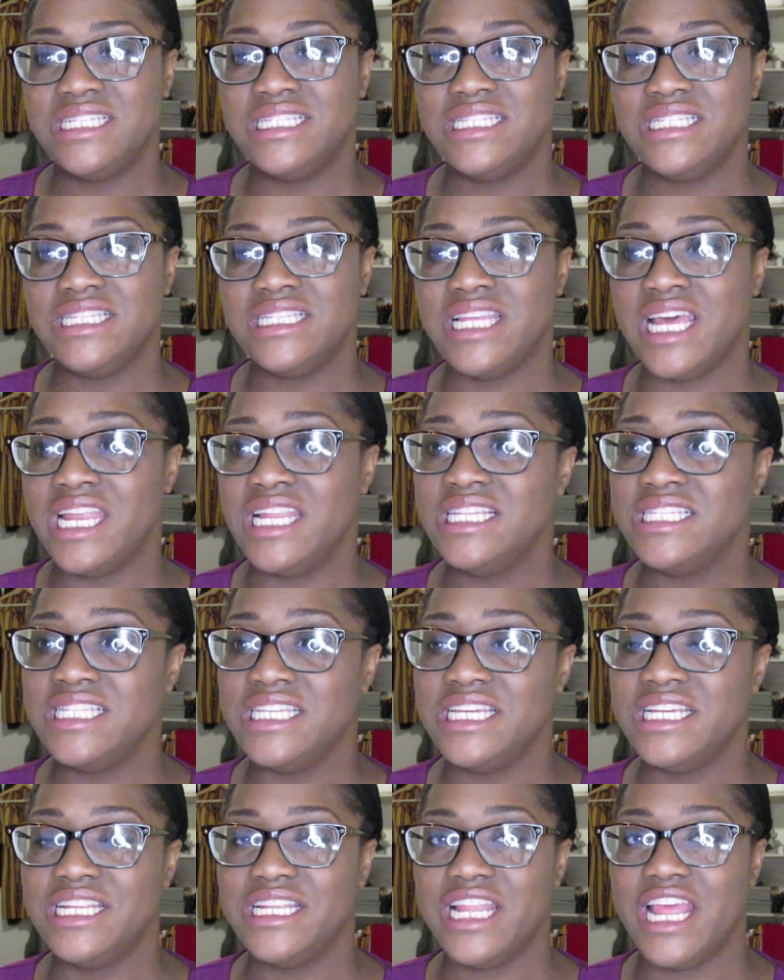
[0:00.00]
That is
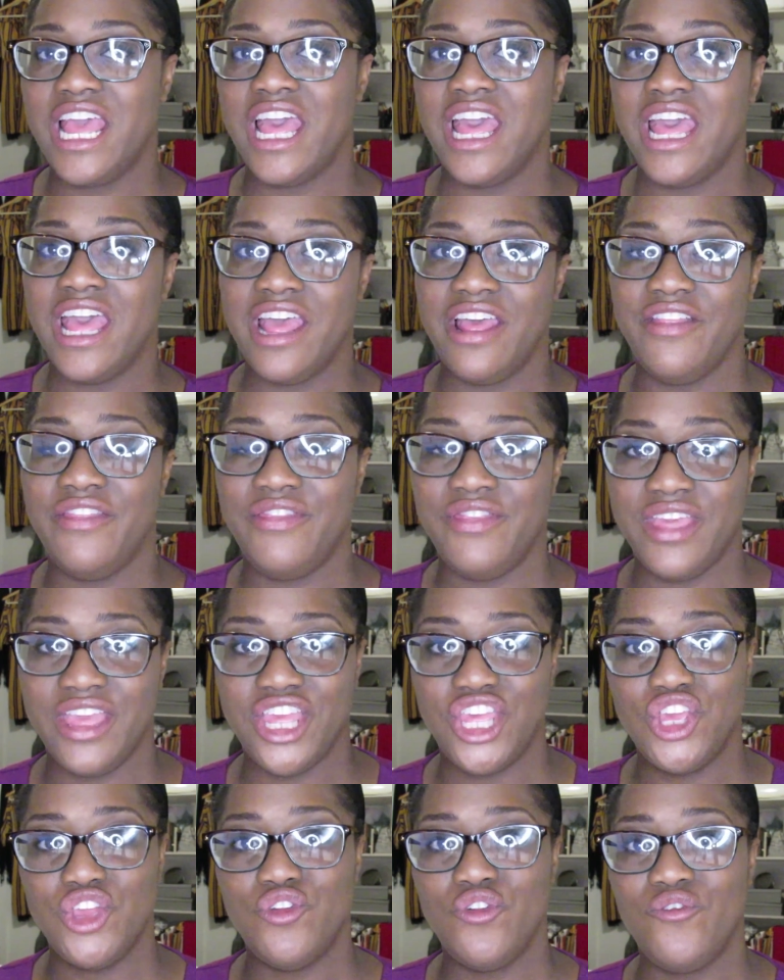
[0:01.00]
it, and thank
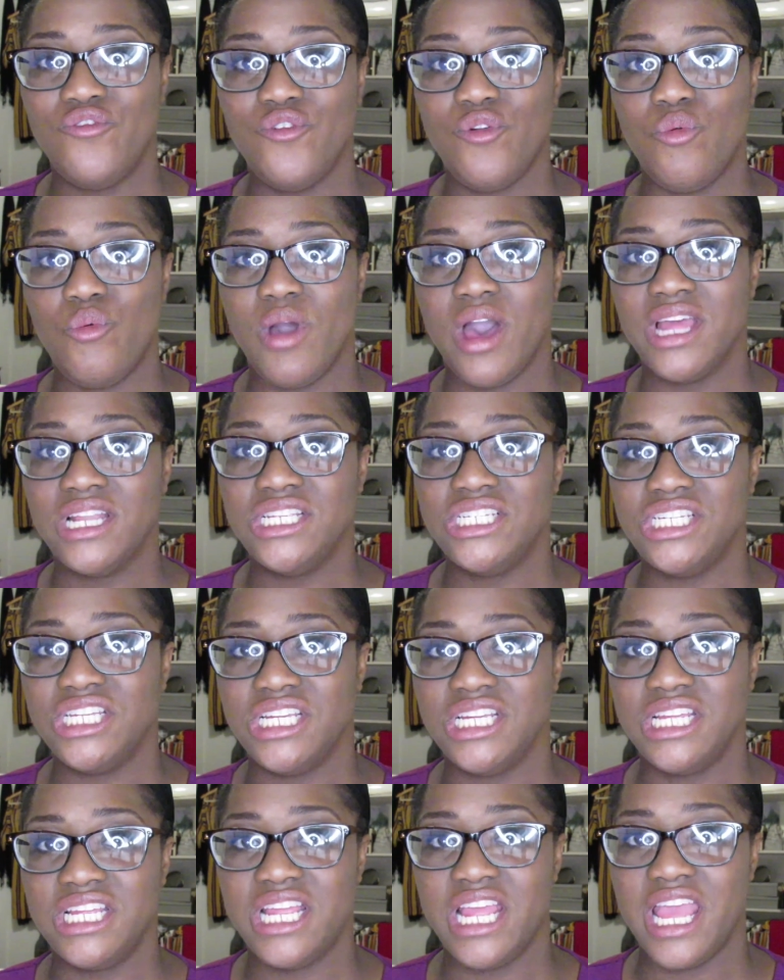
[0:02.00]
you for
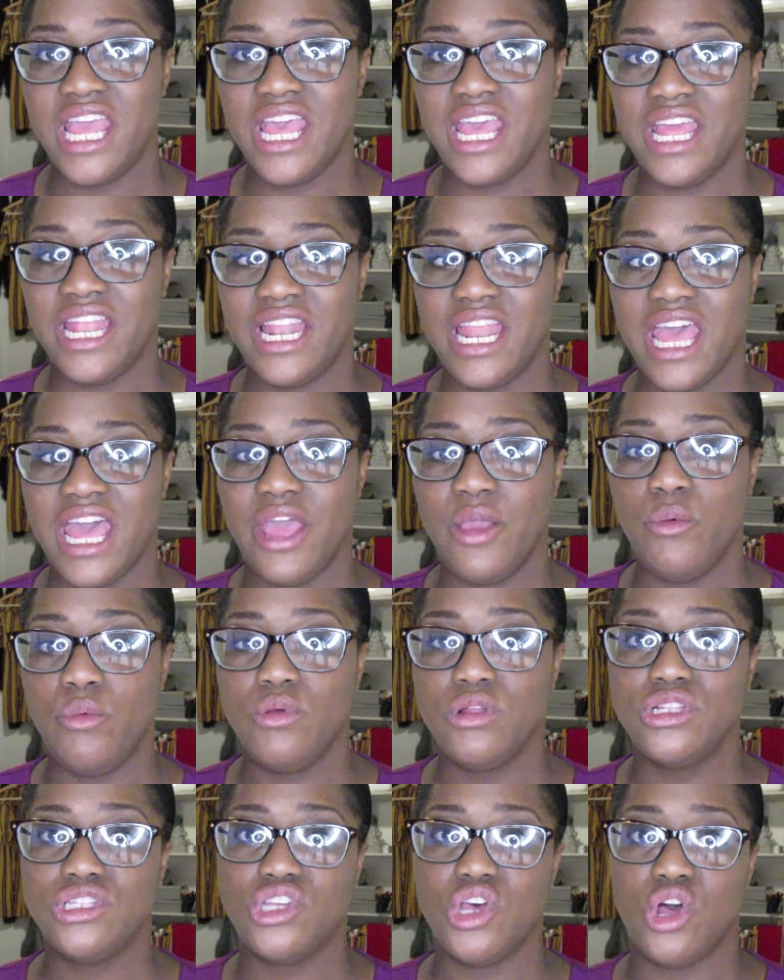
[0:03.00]
watching, and I will
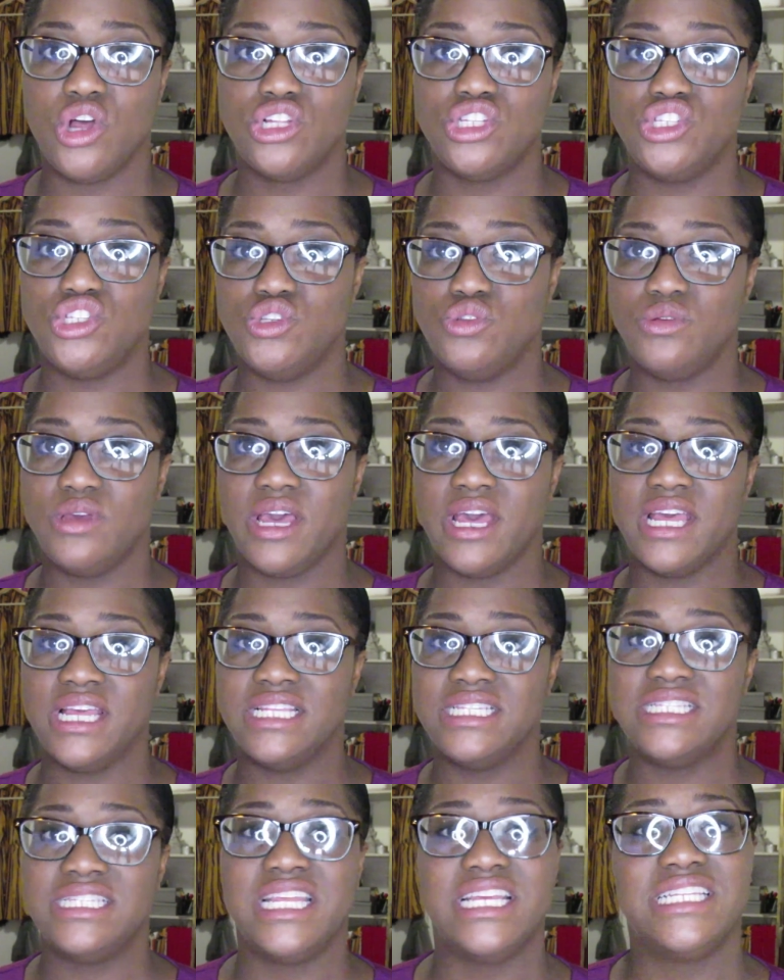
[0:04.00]
talk to you guys
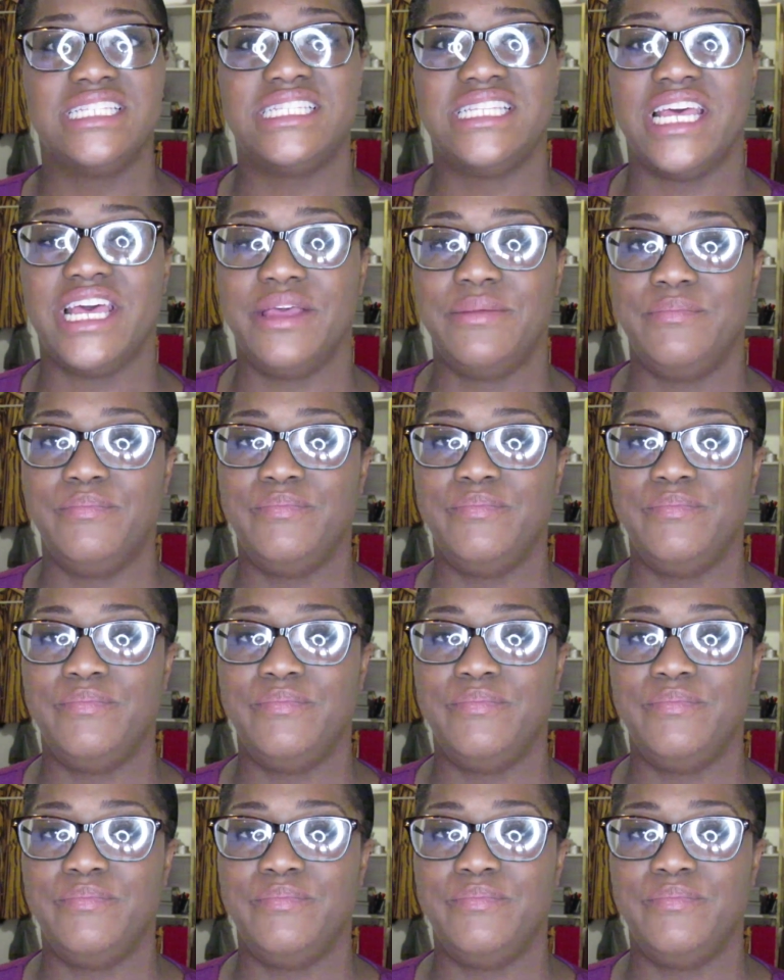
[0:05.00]
next time.